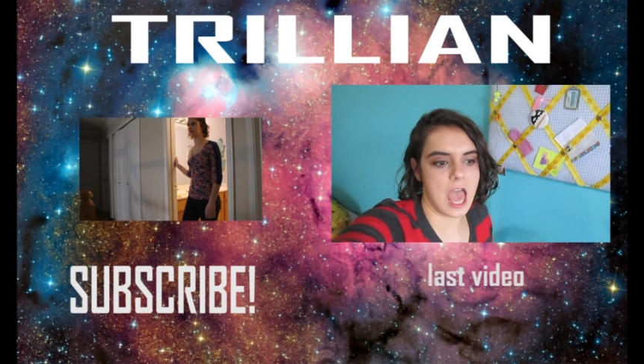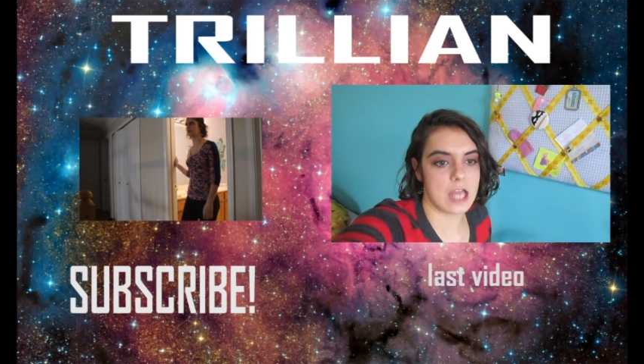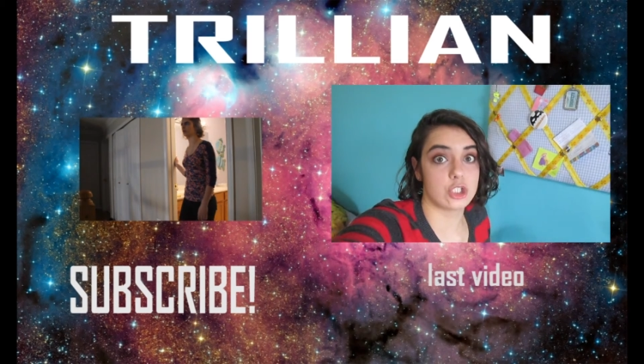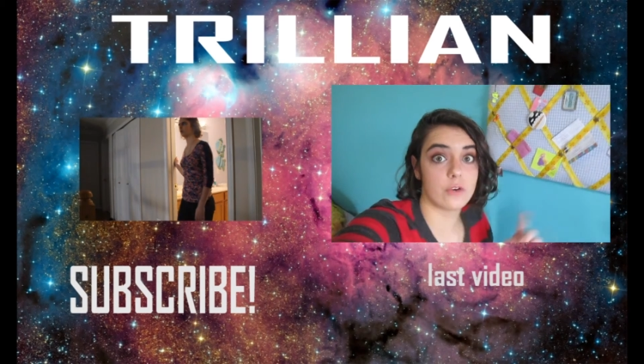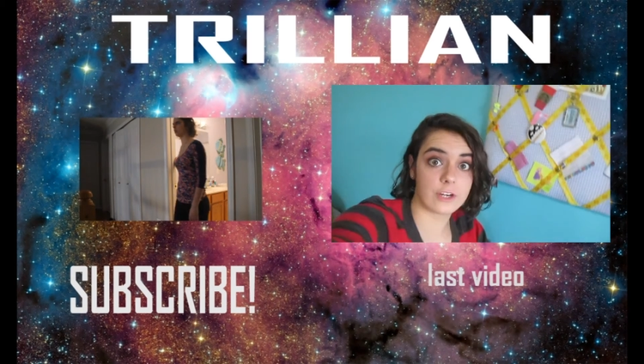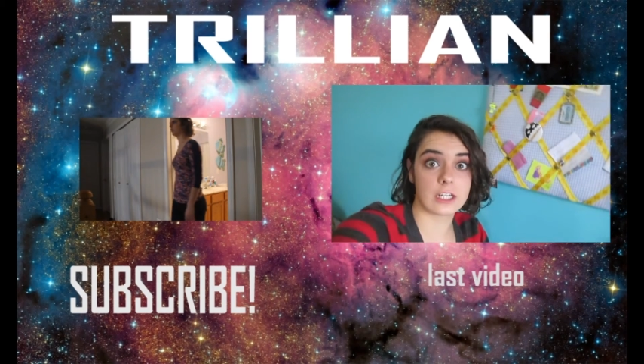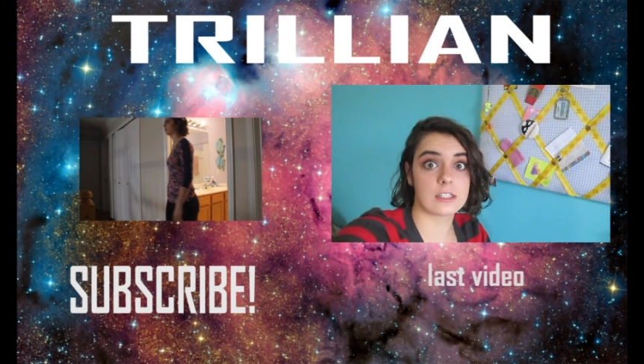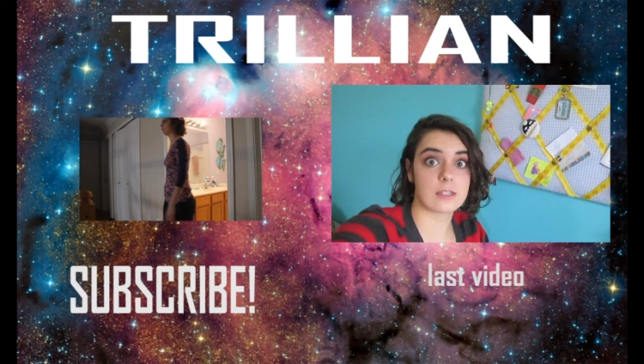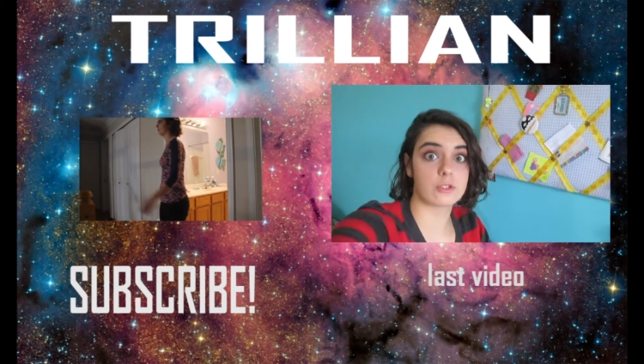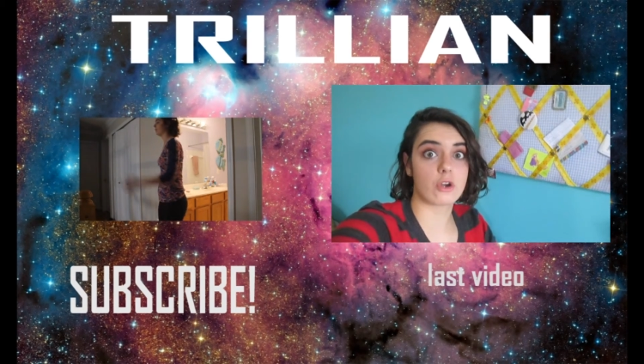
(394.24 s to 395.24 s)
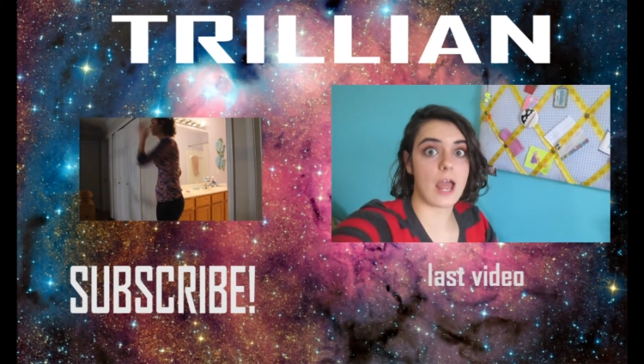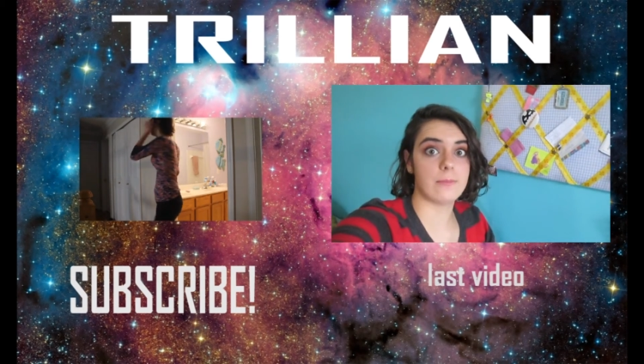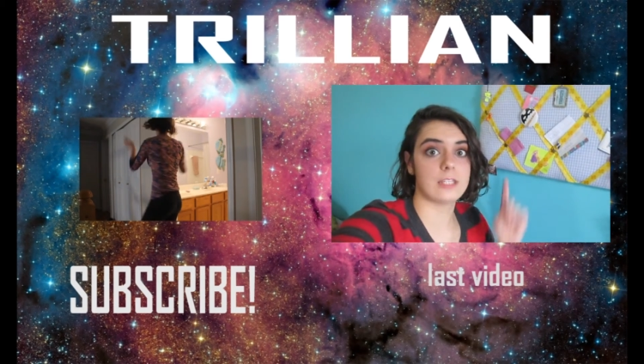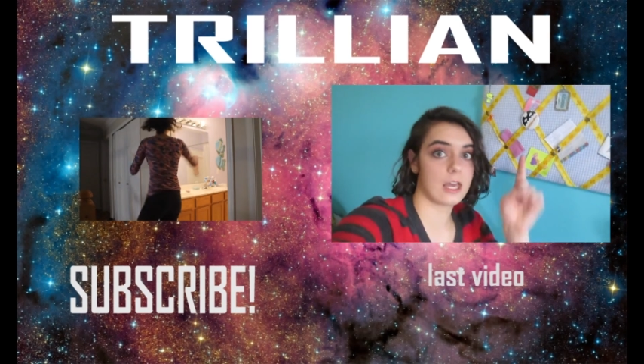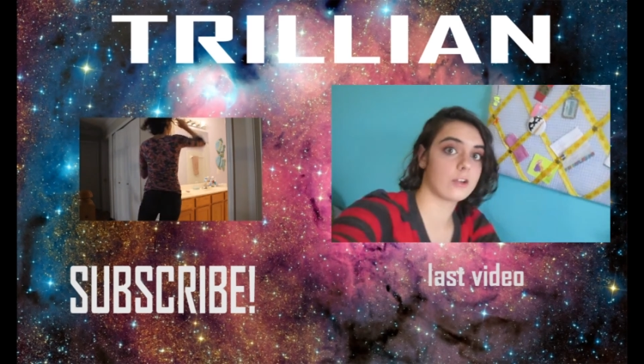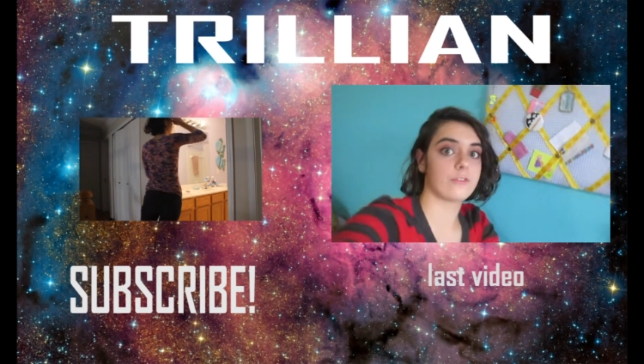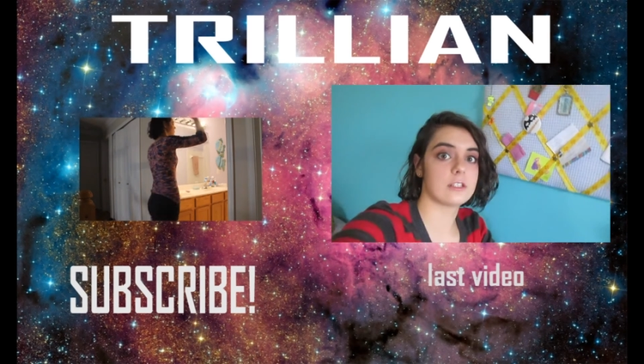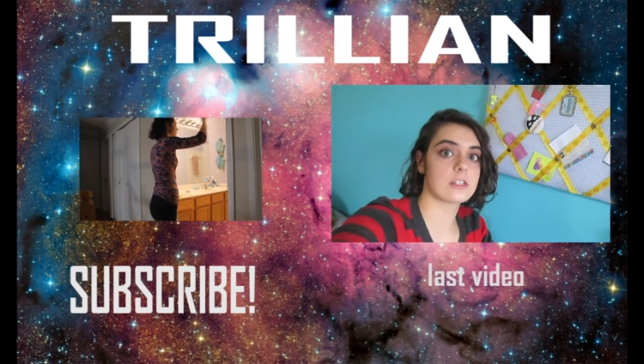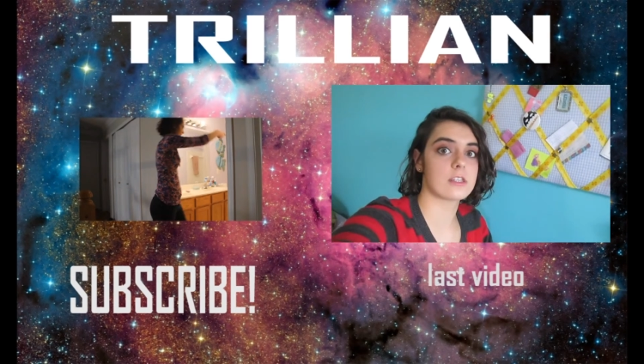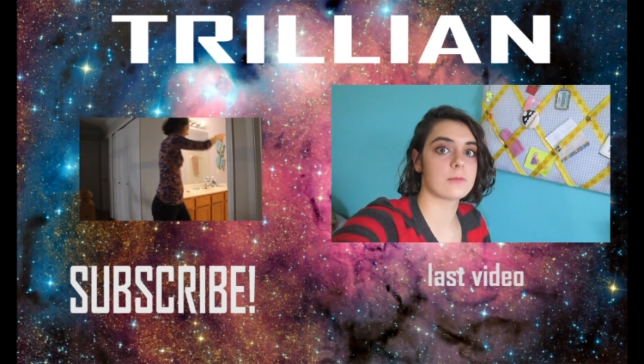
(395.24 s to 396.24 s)
Don't forget to subscribe, tell your
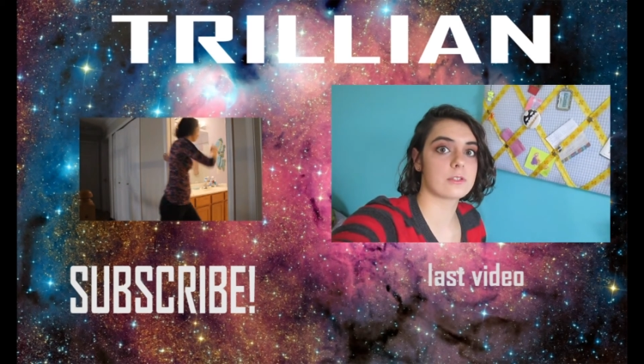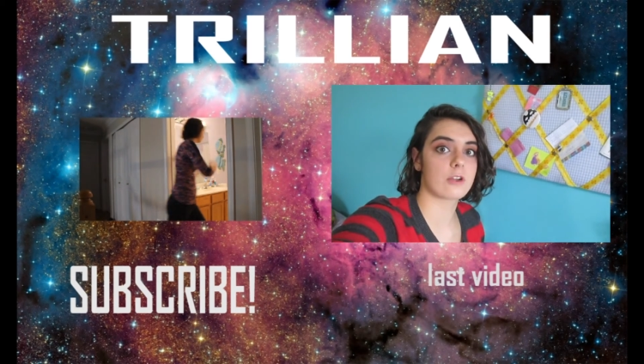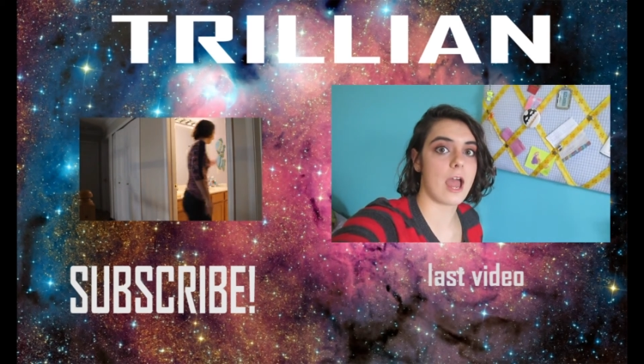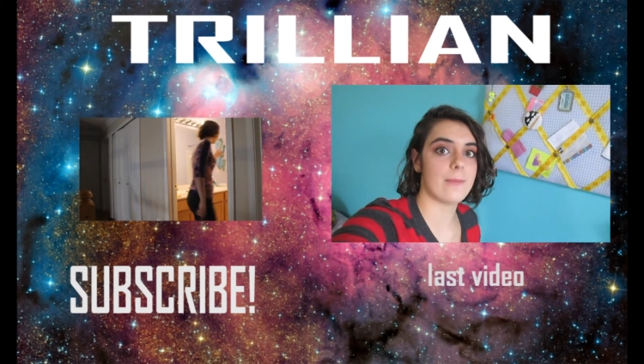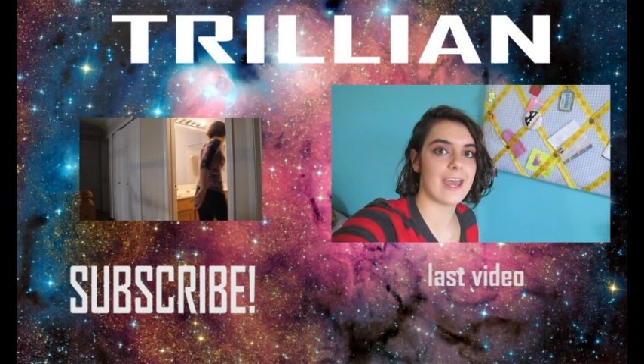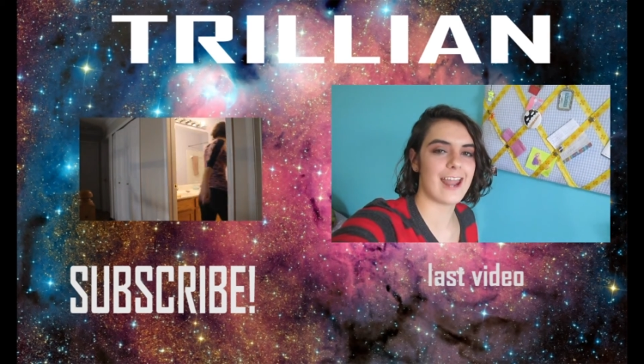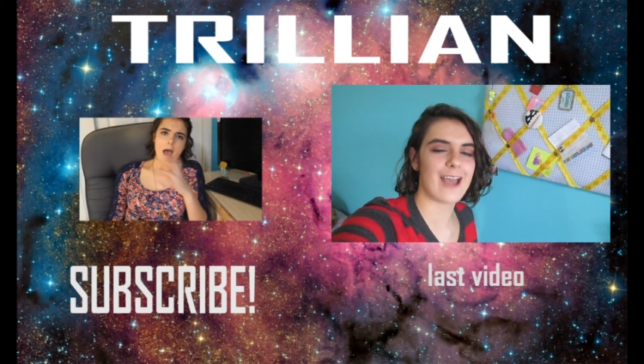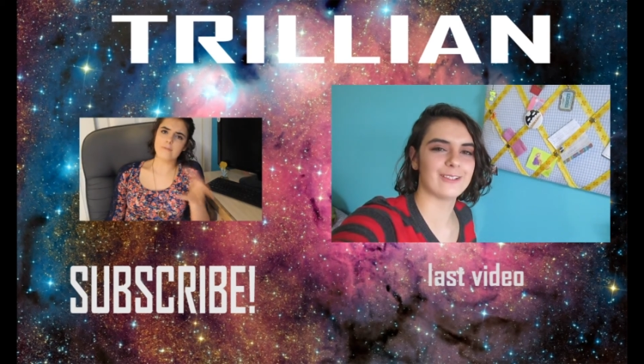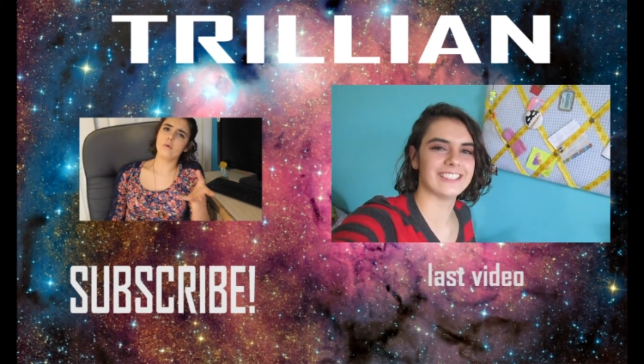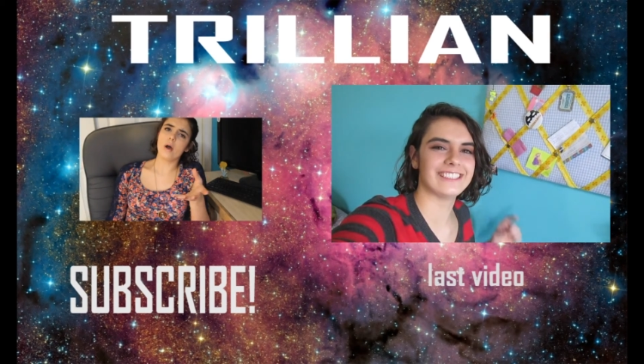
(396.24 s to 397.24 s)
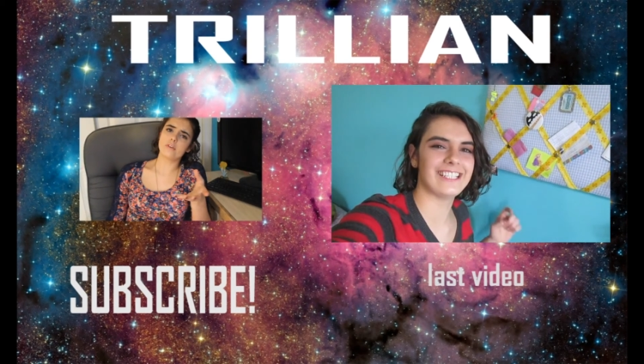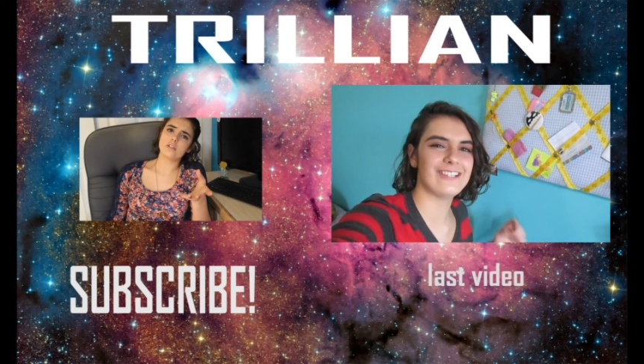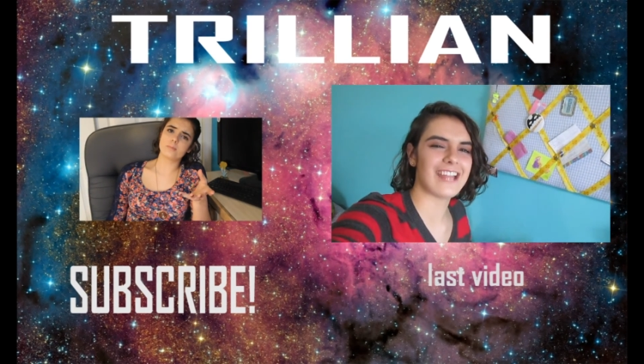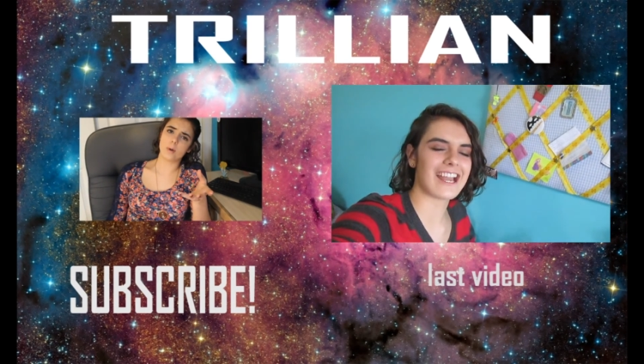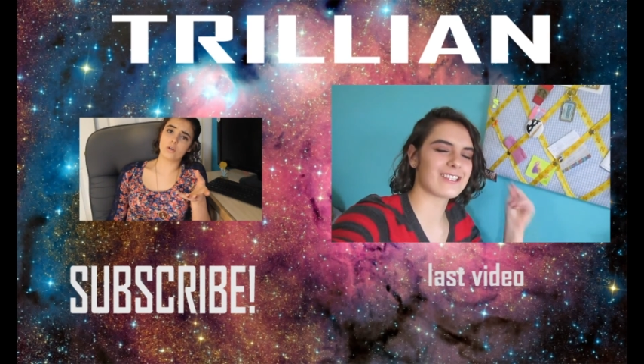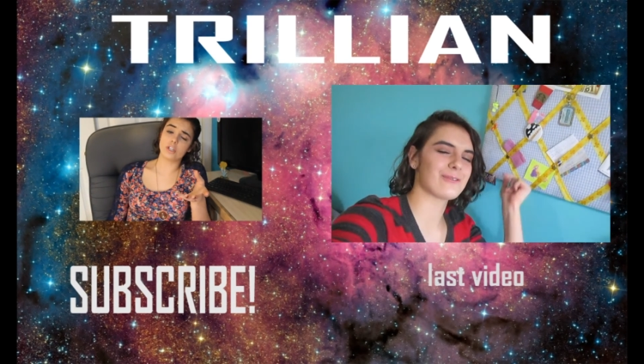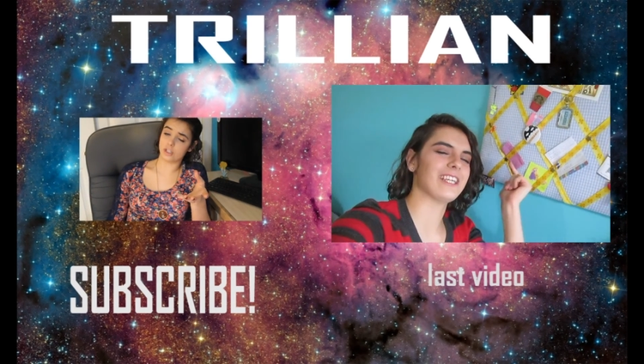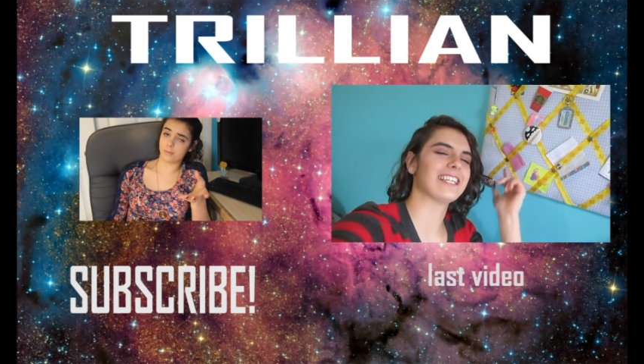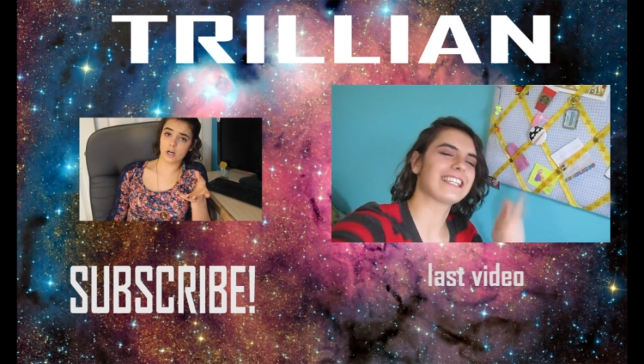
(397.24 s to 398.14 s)
friends to subscribe, and I will see you next week.